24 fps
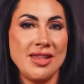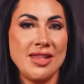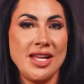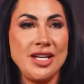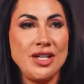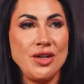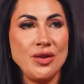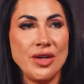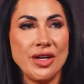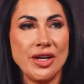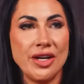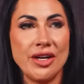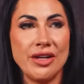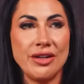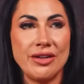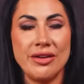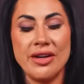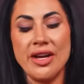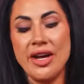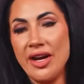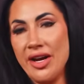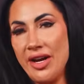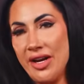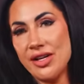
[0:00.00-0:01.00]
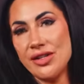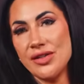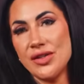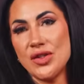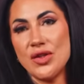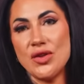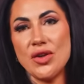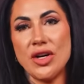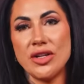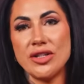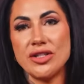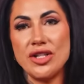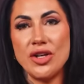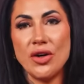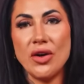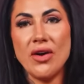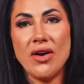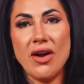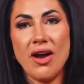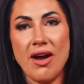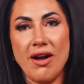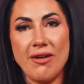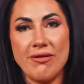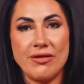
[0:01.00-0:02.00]
And then you can construct
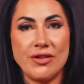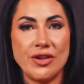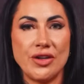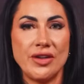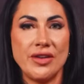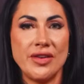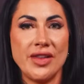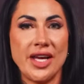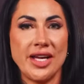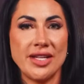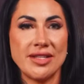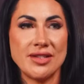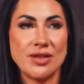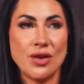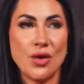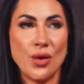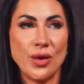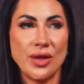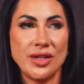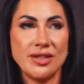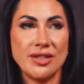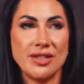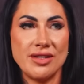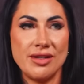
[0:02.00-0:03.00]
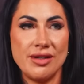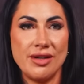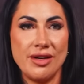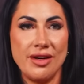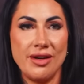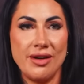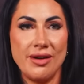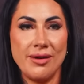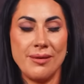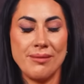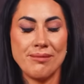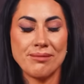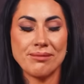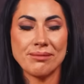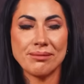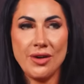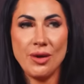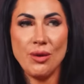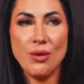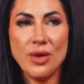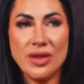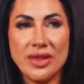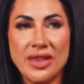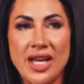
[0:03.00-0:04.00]
your offer that's going to
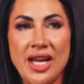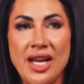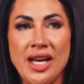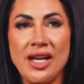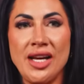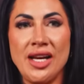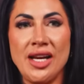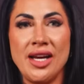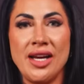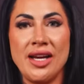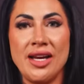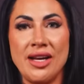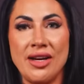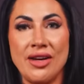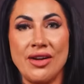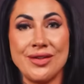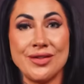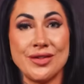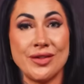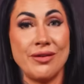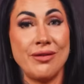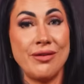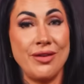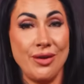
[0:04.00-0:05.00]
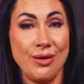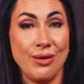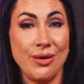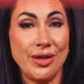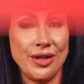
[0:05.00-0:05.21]
fit what they need and also fit